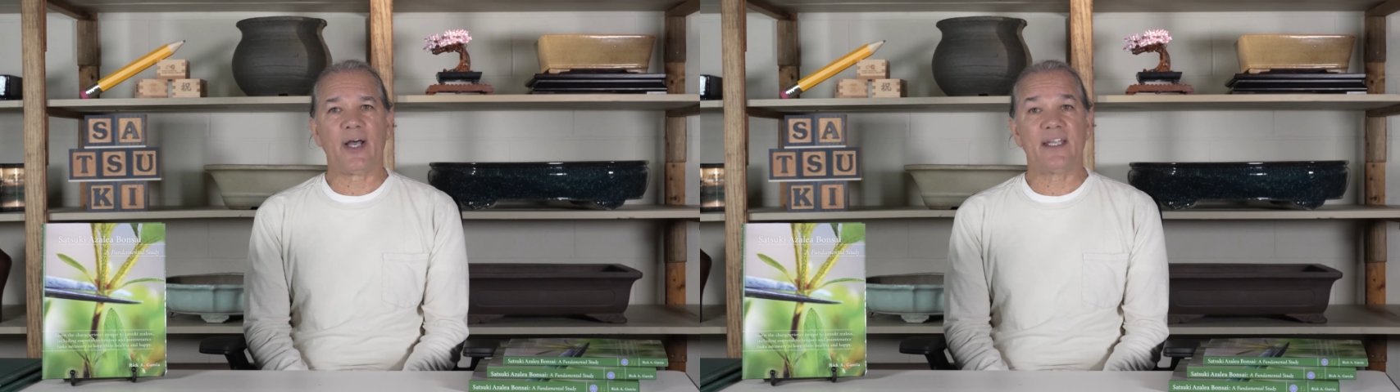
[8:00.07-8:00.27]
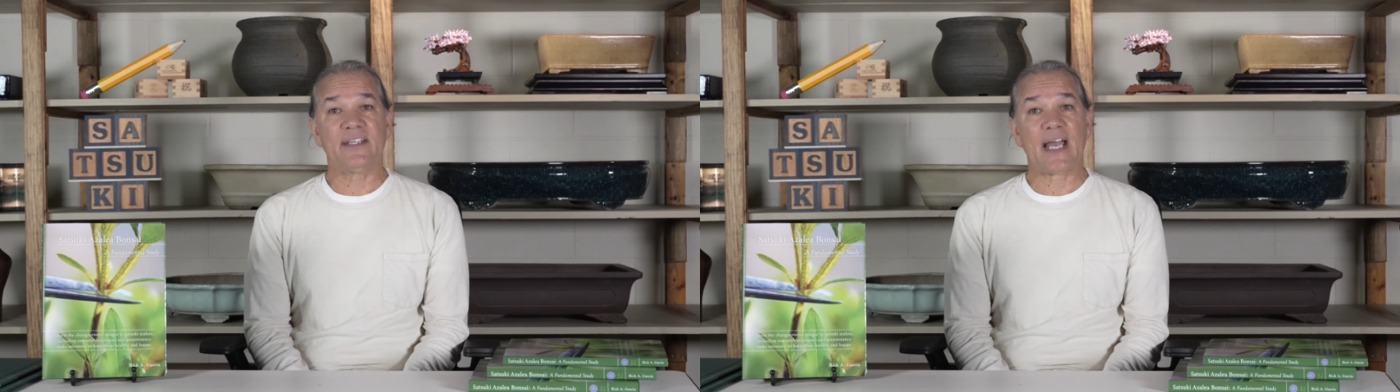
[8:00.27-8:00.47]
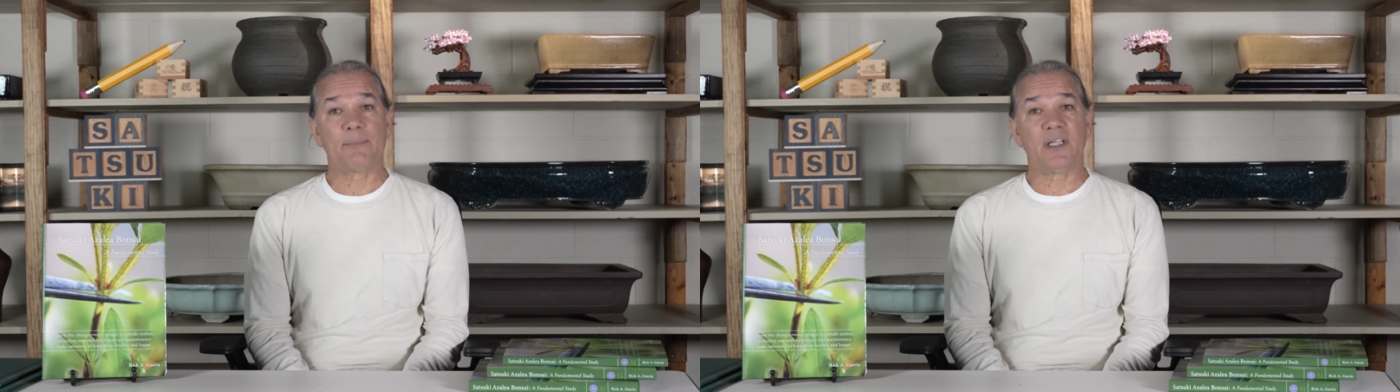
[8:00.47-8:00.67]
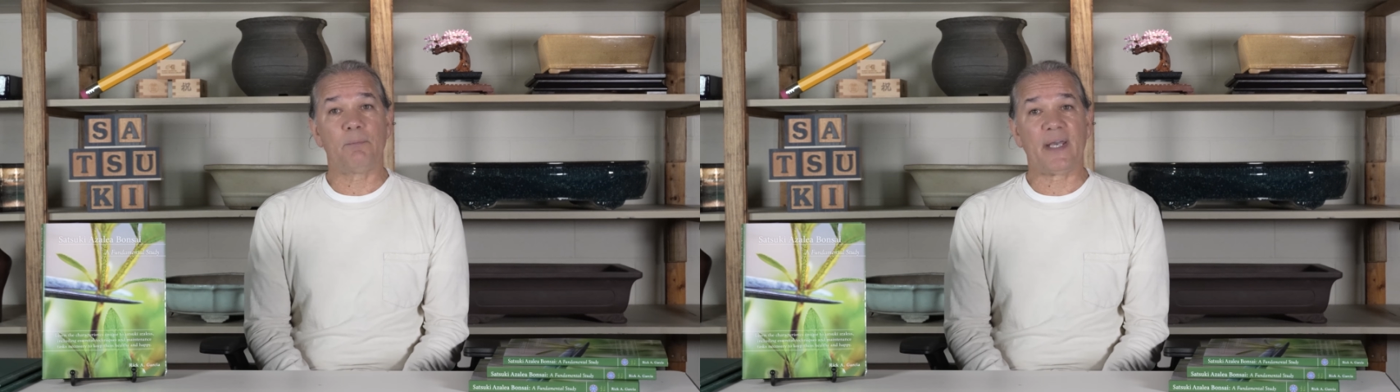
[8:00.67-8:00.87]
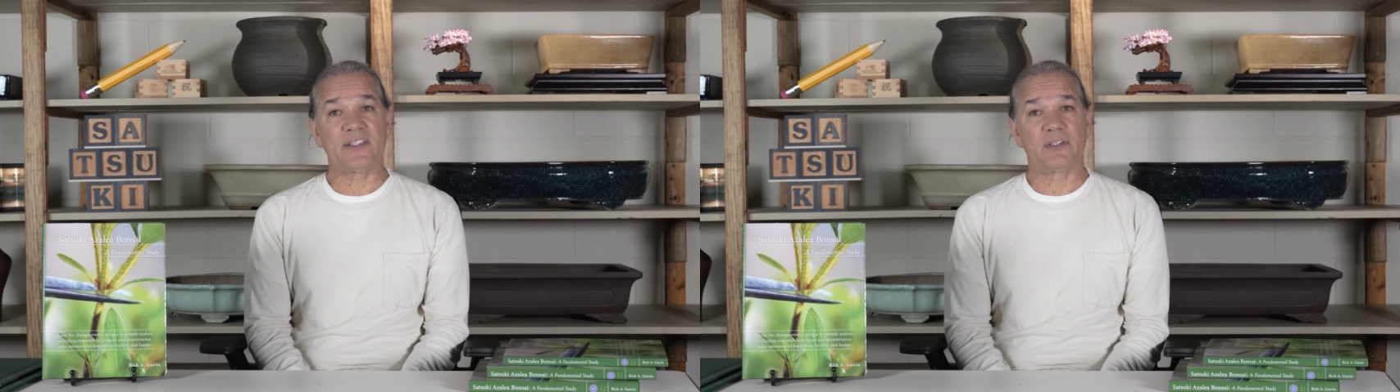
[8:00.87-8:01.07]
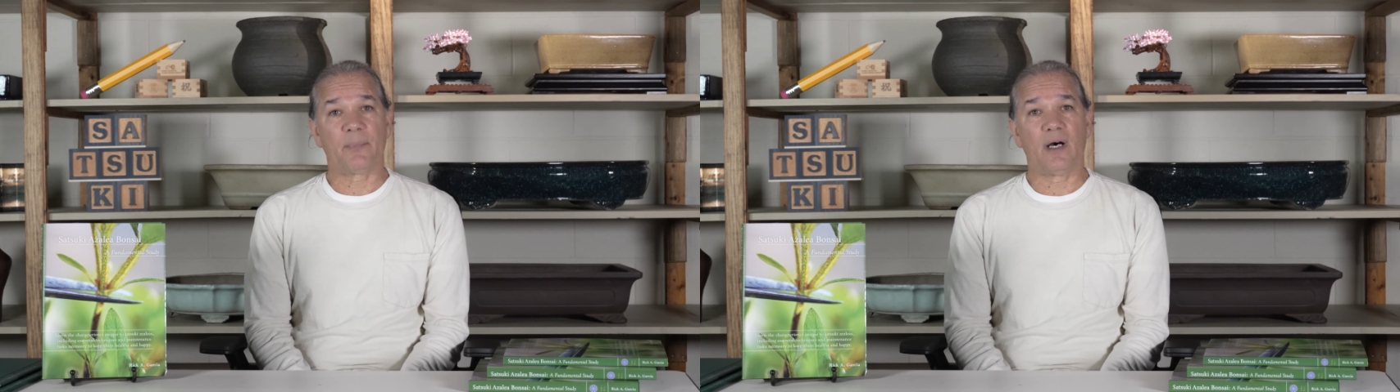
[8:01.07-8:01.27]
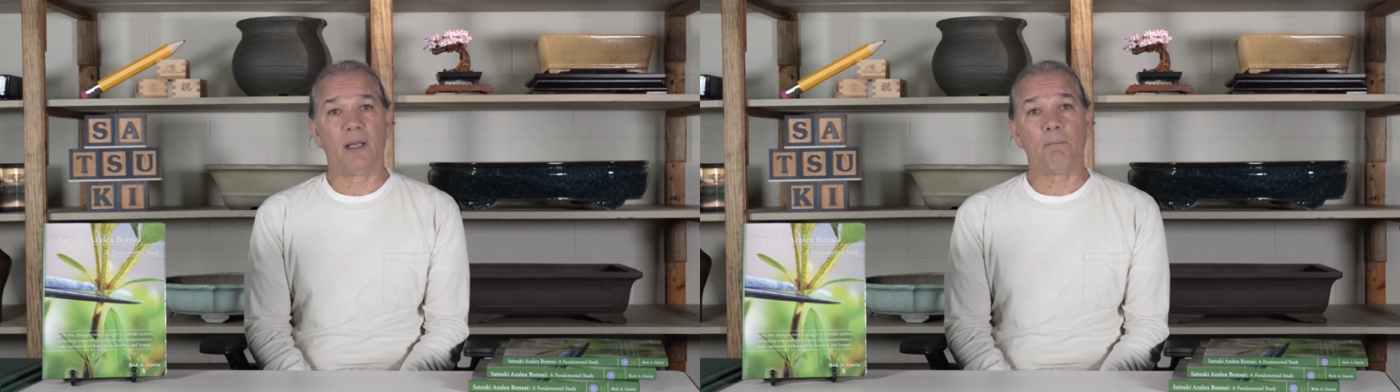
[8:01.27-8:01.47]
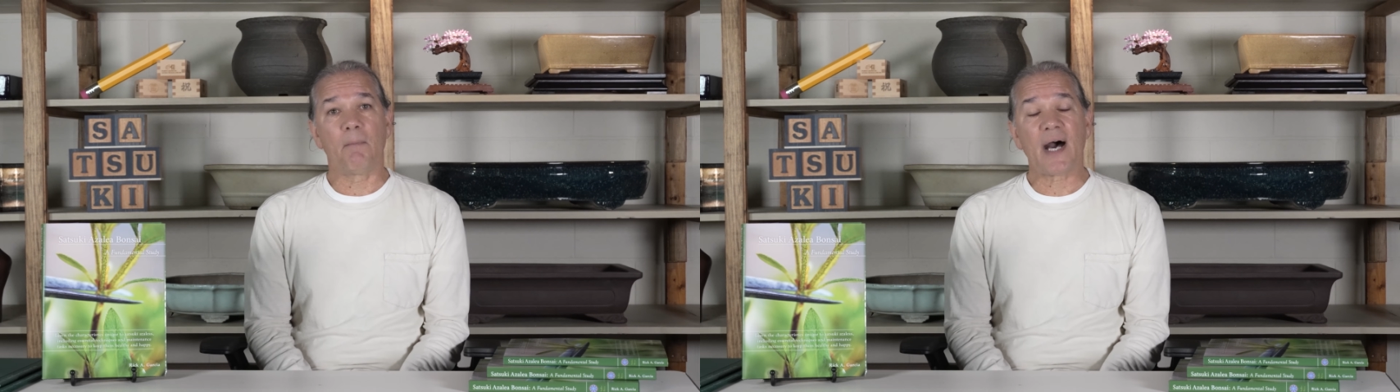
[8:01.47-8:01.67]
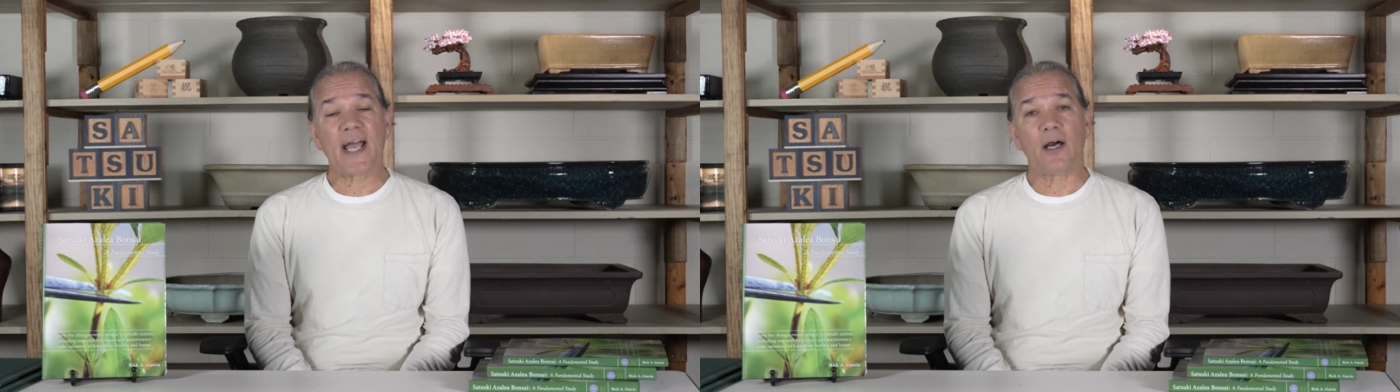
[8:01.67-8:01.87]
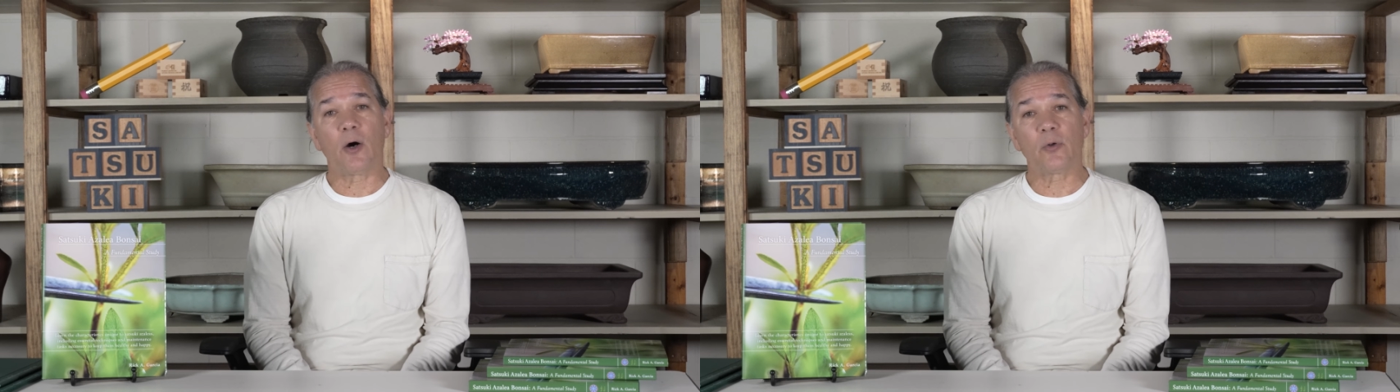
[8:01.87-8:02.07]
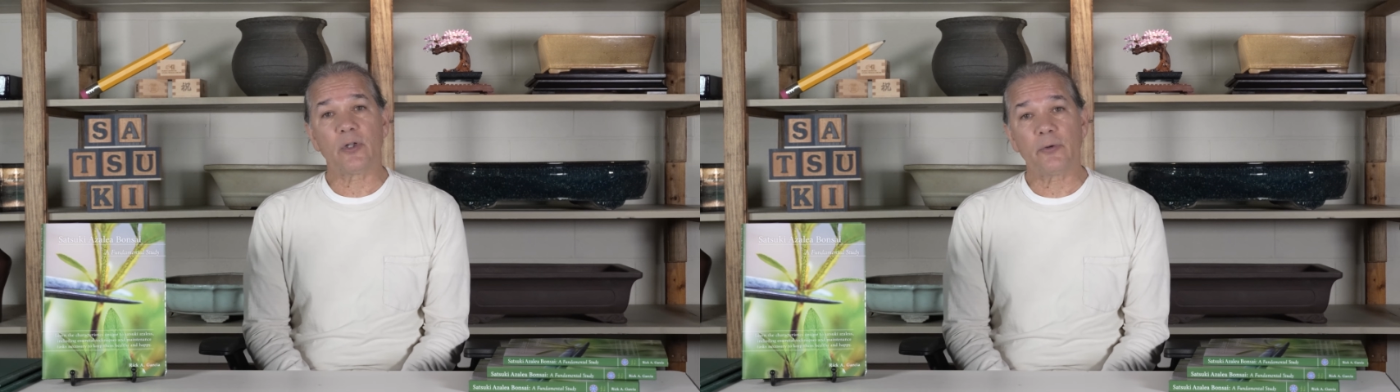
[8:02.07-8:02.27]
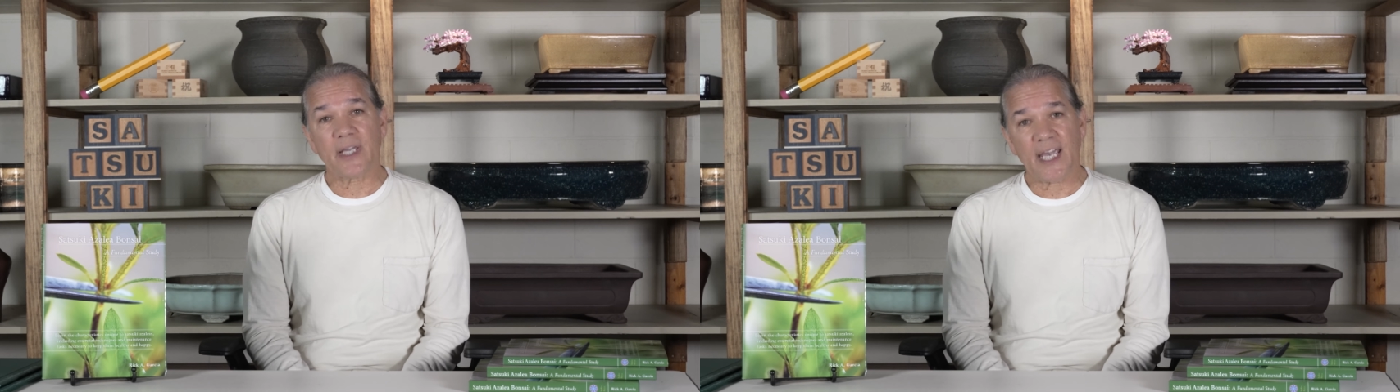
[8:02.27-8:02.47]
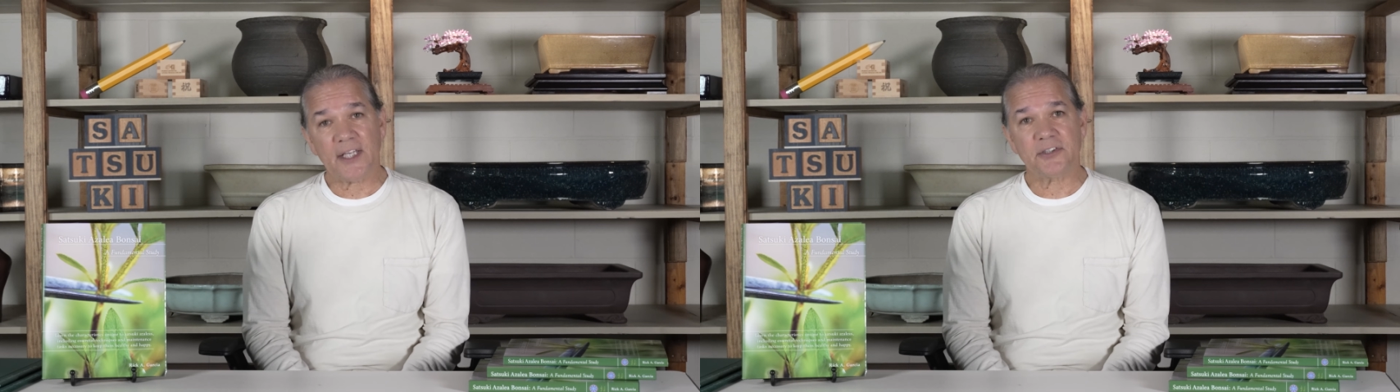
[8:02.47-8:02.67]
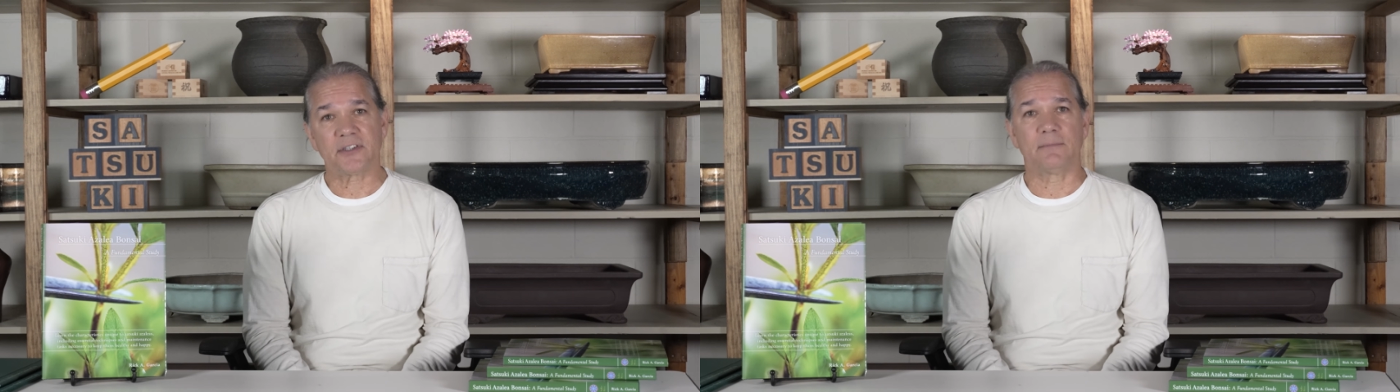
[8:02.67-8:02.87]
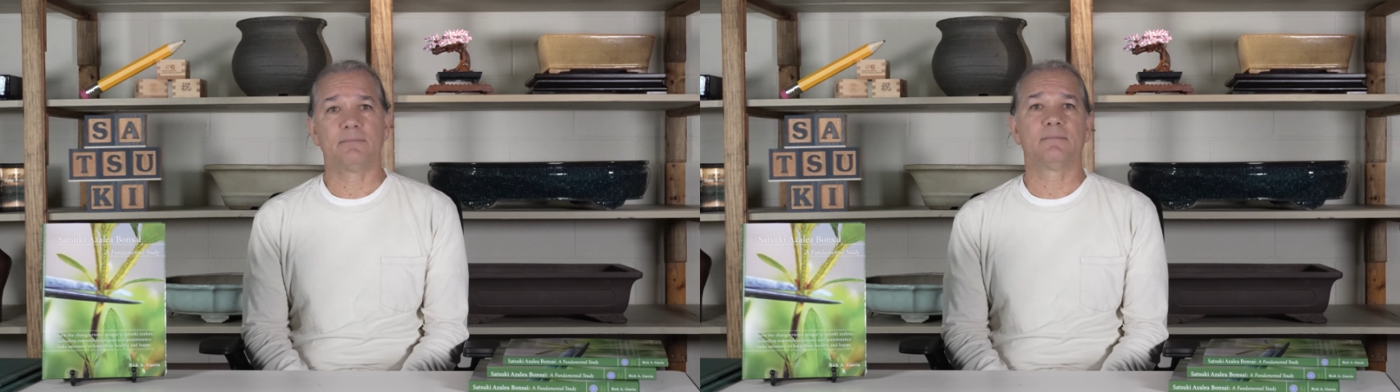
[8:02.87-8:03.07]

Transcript: I adapted based upon my own location.